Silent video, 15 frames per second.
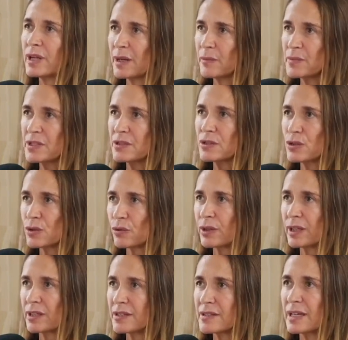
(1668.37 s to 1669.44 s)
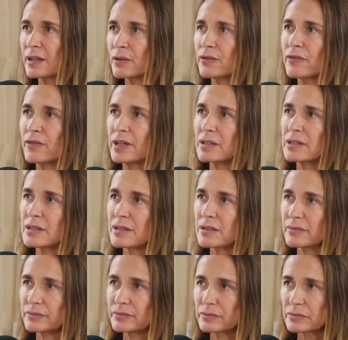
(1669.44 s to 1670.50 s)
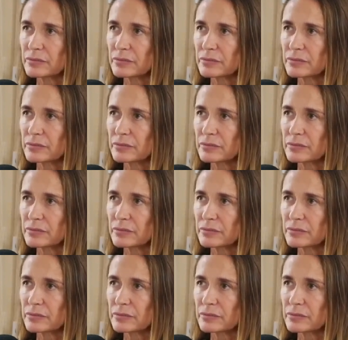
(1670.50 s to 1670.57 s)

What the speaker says: raped during the sacrifice.